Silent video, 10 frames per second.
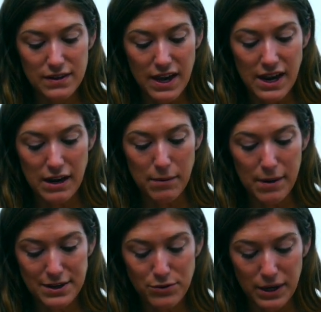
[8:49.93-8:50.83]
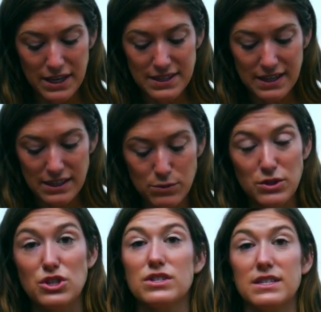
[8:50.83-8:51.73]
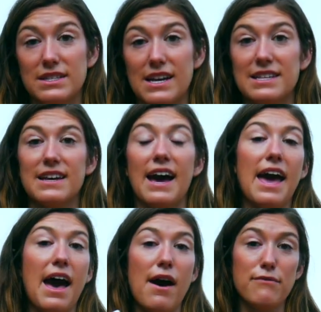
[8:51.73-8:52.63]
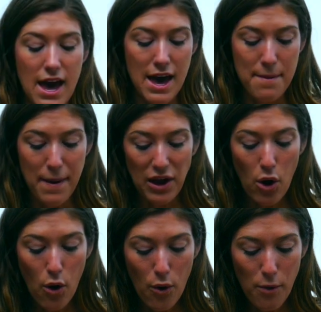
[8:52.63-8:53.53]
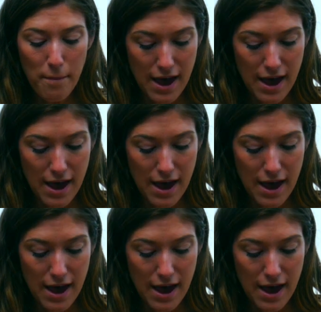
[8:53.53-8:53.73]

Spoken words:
the 80 by 26, which is the size that I have back home,